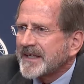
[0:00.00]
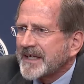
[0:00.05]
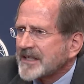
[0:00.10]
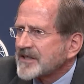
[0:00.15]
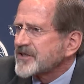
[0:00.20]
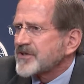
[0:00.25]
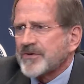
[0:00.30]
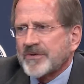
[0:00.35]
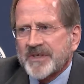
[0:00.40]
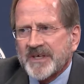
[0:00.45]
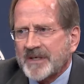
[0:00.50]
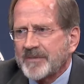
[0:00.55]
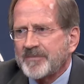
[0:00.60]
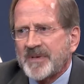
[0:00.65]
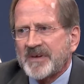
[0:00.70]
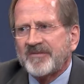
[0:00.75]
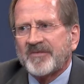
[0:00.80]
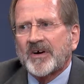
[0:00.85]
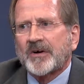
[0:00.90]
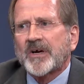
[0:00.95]
against so they can
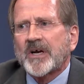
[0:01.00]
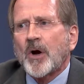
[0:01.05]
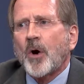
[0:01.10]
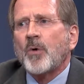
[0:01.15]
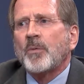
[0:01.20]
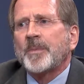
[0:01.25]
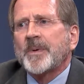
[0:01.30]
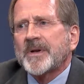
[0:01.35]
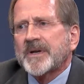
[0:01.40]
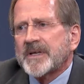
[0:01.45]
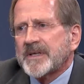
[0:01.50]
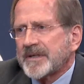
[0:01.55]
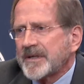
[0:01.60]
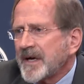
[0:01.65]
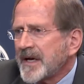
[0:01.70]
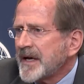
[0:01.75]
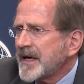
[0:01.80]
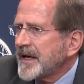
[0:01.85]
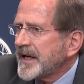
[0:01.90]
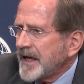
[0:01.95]
be very open
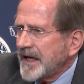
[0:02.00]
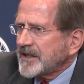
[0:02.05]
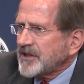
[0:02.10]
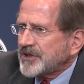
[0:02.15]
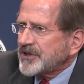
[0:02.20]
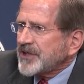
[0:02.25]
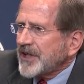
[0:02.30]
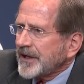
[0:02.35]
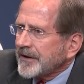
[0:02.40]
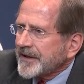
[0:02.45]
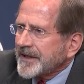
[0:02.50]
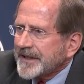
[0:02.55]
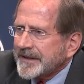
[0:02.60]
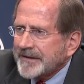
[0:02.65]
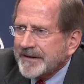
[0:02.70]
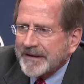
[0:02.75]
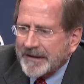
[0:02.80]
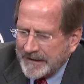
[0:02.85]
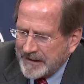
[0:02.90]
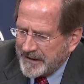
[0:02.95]
and
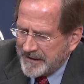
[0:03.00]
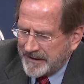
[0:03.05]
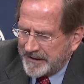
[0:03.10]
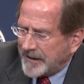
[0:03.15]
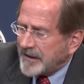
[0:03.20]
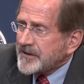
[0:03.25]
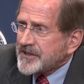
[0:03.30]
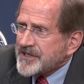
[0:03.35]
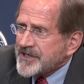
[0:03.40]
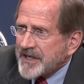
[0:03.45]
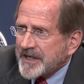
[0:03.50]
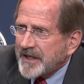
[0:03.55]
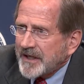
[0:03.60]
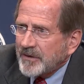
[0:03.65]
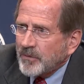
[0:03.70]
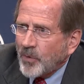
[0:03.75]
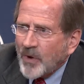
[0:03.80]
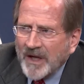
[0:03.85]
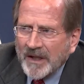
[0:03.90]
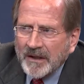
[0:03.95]
sharing, are
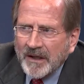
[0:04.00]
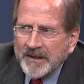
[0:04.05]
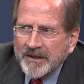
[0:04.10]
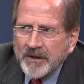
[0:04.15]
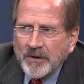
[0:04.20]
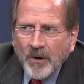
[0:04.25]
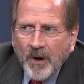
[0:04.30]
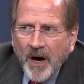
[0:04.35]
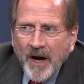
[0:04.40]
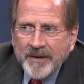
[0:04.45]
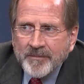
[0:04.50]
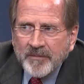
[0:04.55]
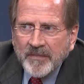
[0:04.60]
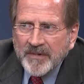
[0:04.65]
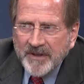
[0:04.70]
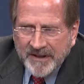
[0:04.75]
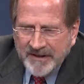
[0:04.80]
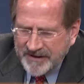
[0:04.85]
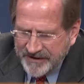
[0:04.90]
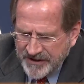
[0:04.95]
saying, well, I'm in